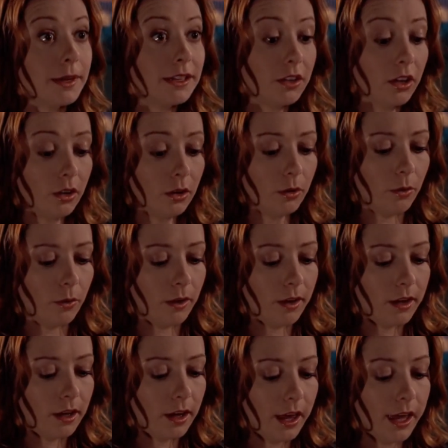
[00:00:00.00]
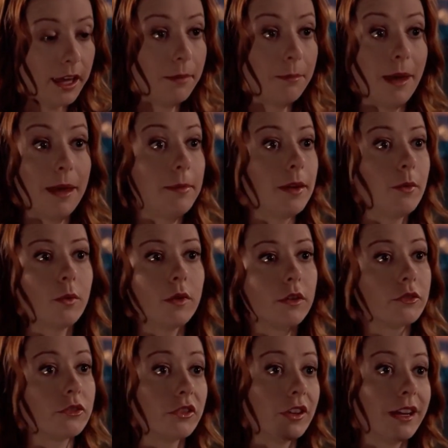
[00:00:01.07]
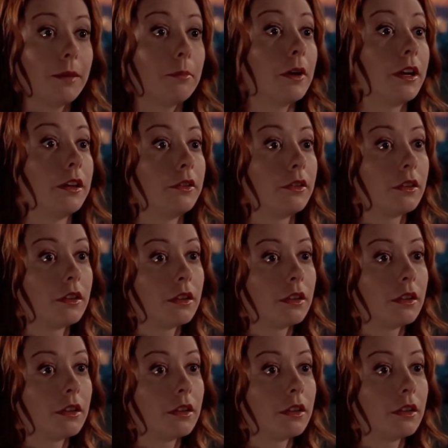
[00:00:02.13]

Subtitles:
Me too. Hey, maybe we're study buddies.